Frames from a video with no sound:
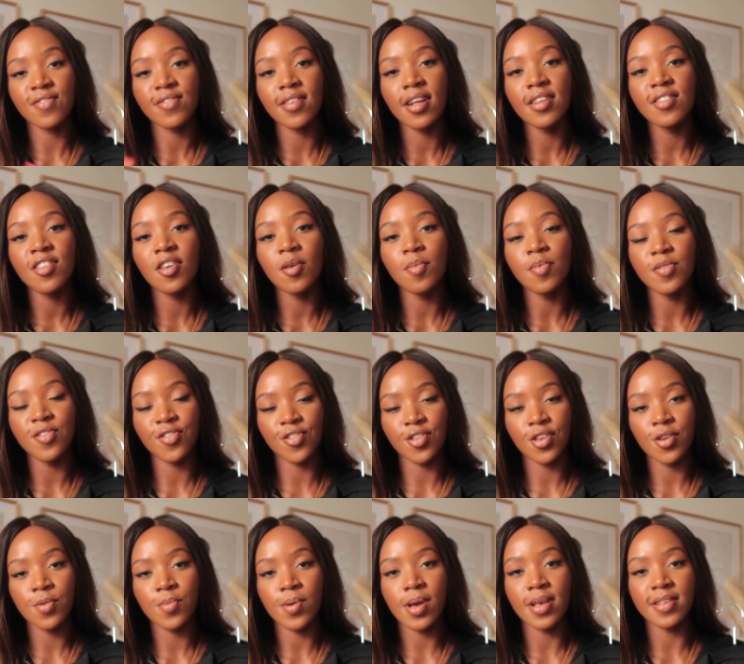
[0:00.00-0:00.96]
styled it up in
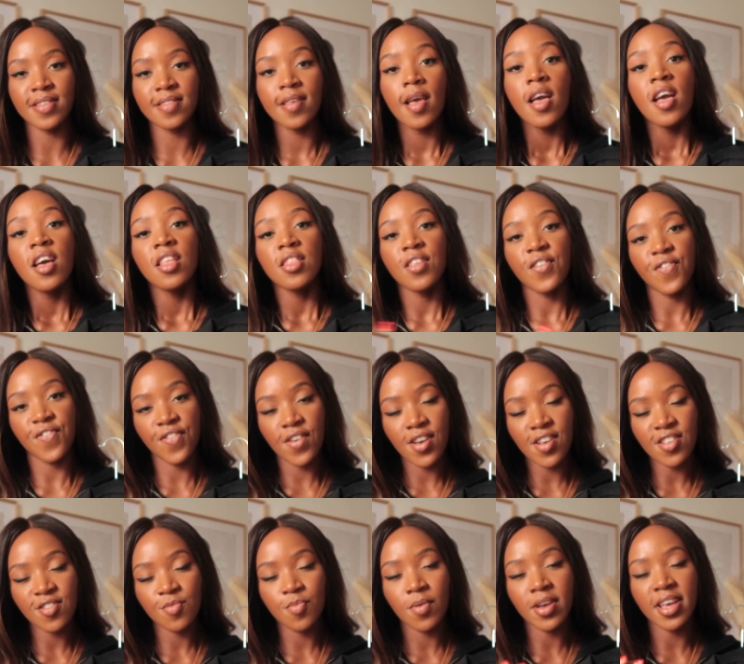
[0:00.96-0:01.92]
2 ways. The
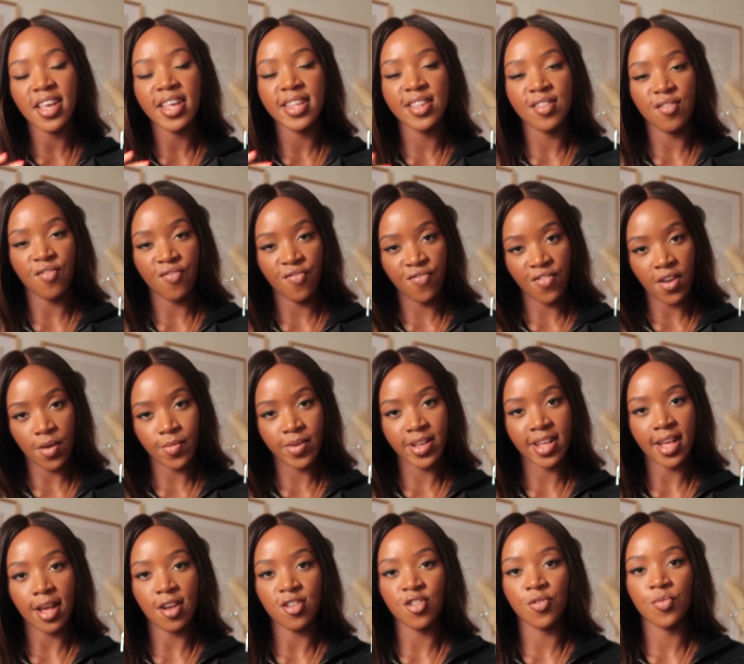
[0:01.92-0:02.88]
first way is very
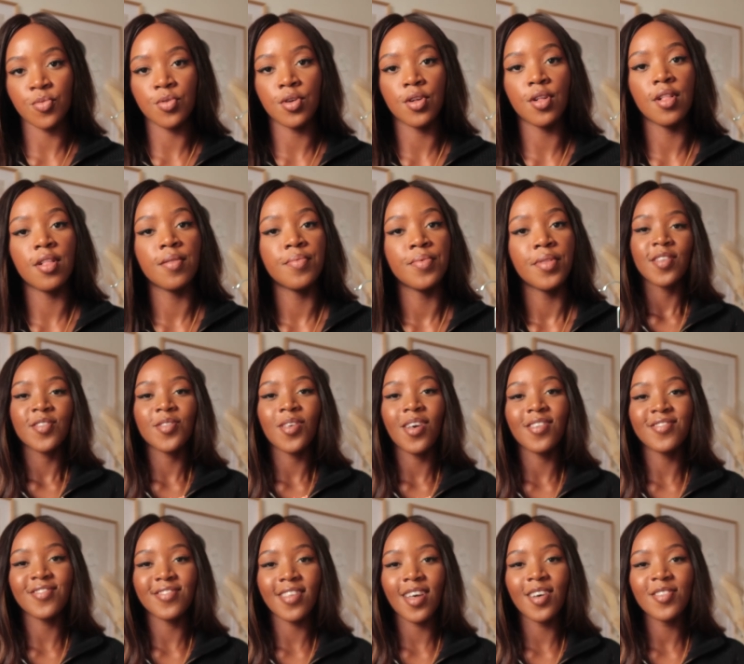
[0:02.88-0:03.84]
casual. So
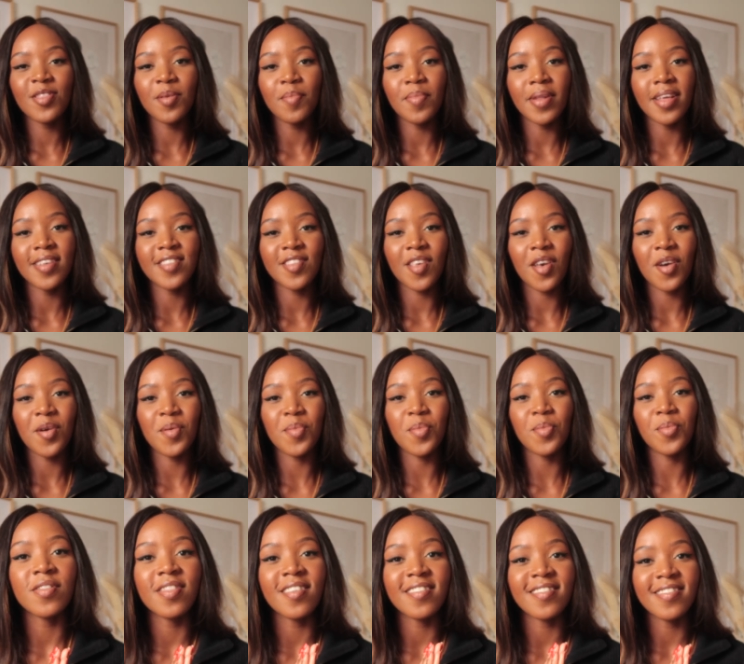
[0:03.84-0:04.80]
I've styled the blazer
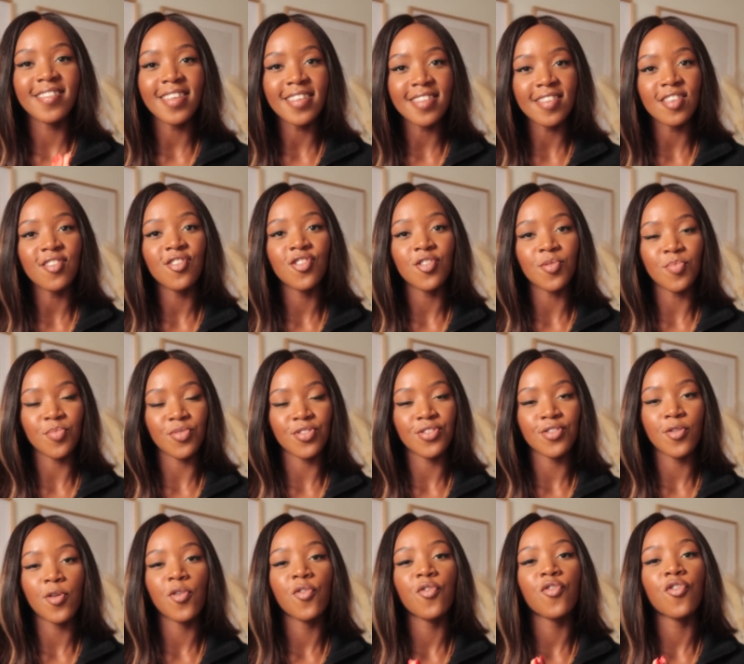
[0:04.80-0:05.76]
up with this knitted
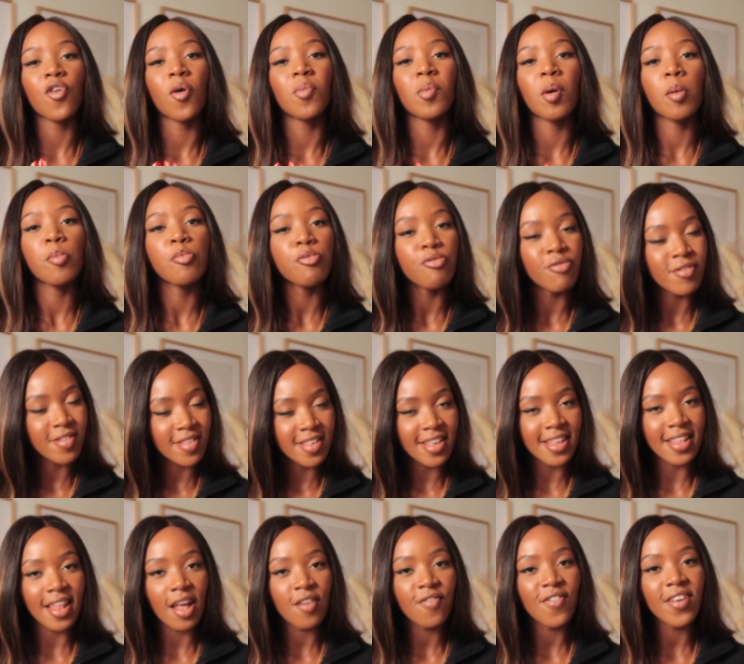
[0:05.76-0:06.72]
jumpsuit from
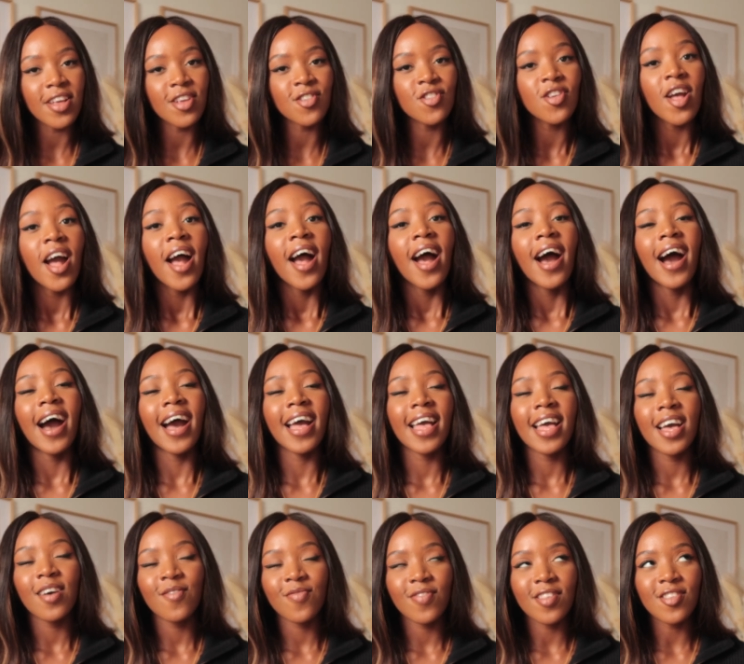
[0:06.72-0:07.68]
Pretty Lavish. I
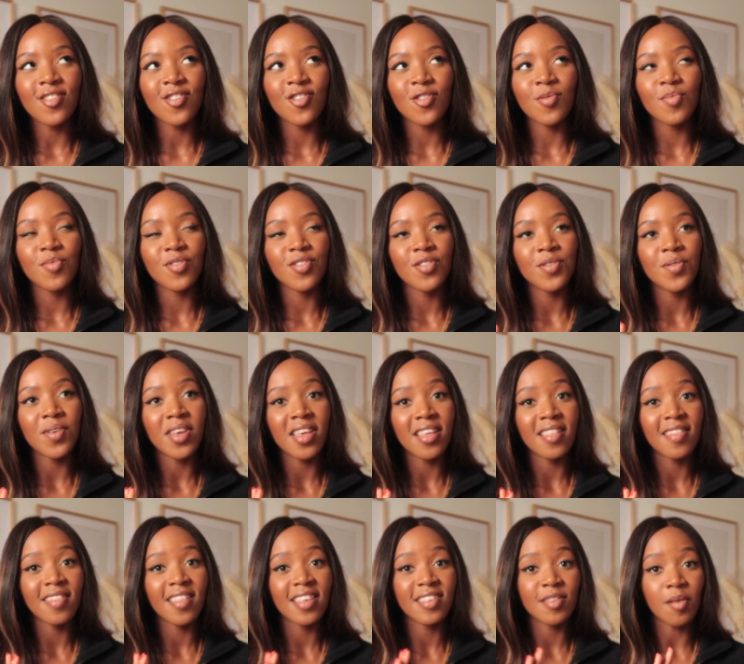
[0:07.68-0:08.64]
have this jumpsuit
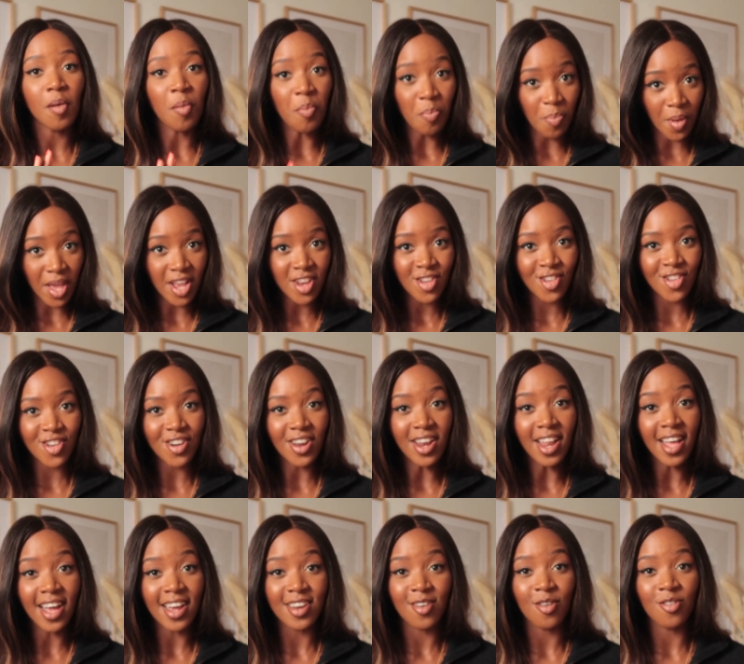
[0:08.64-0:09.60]
in this beige
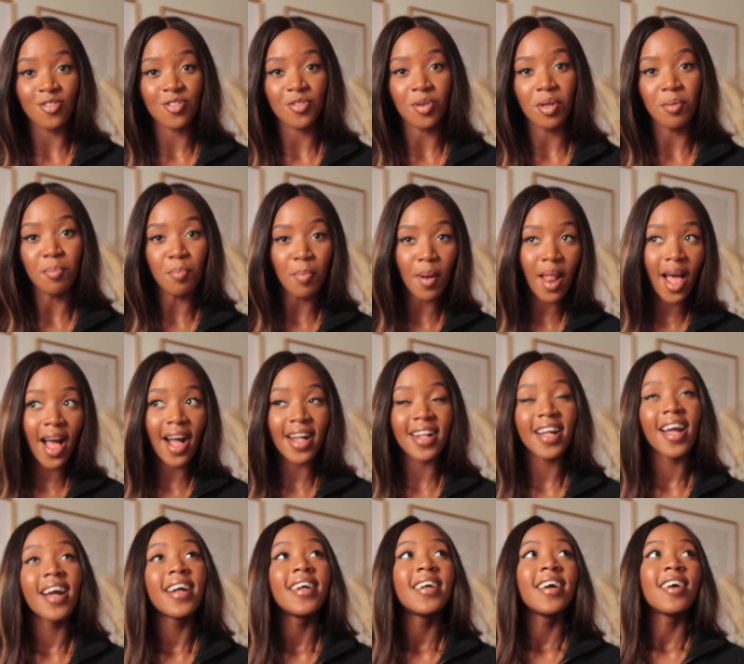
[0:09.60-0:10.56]
colour and also in
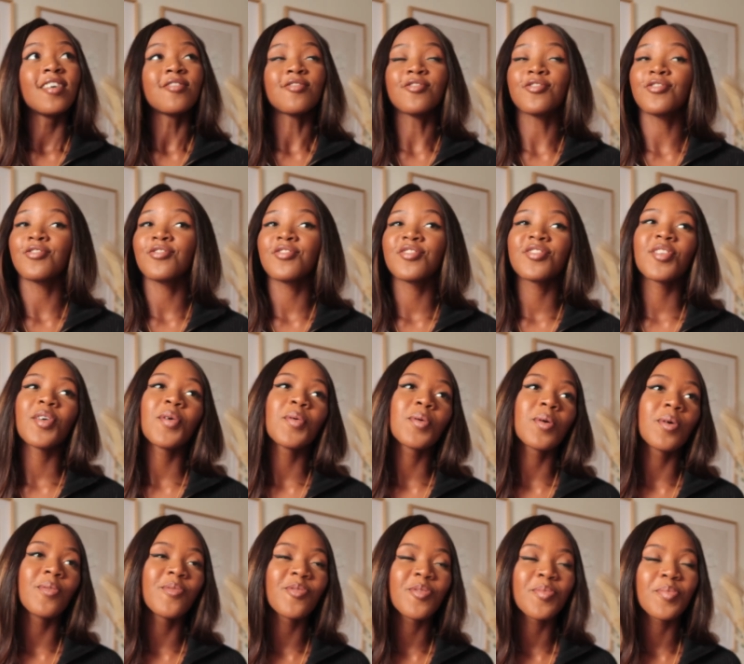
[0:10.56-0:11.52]
black. So
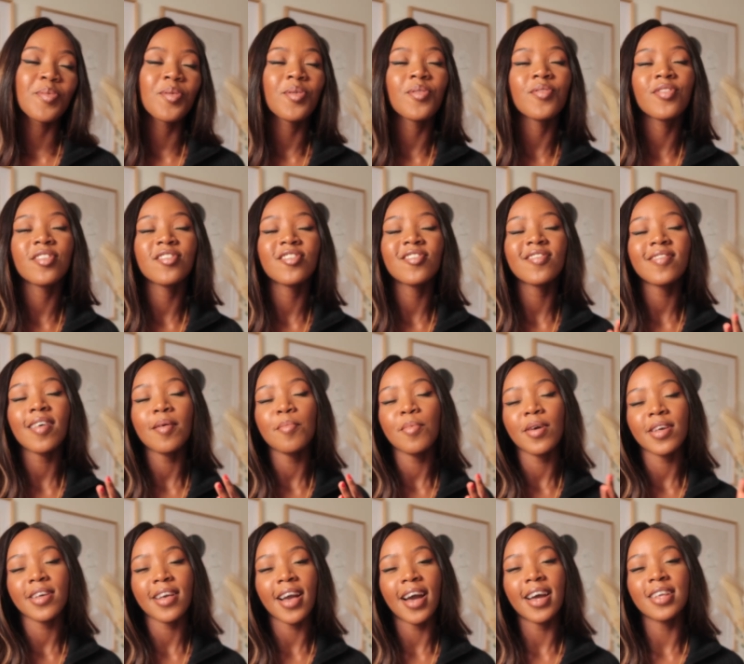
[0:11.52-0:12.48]
comfortable. This is like
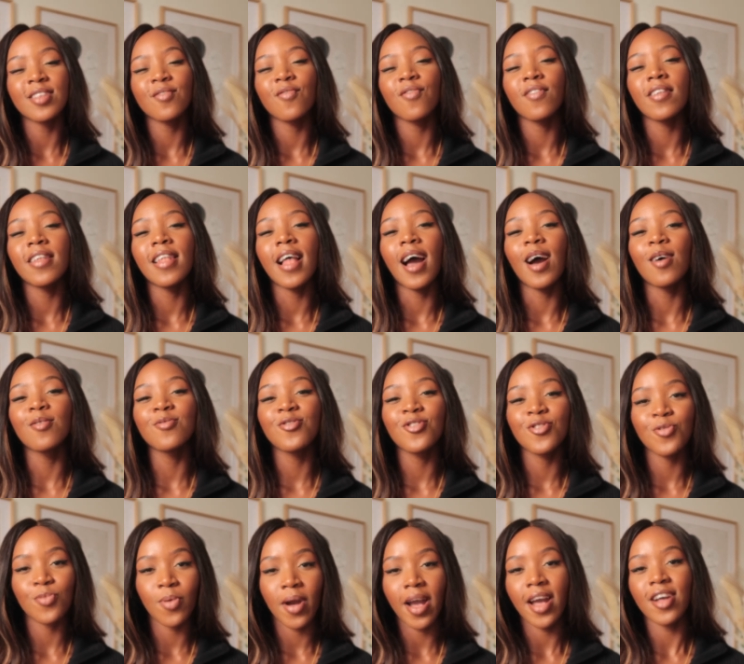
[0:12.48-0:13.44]
my kind of
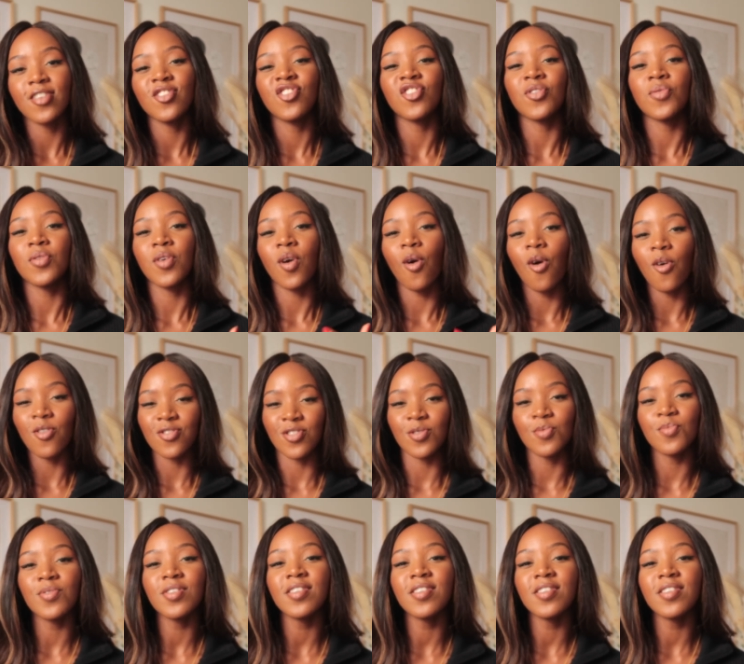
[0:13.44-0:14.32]
lounge wear during autumn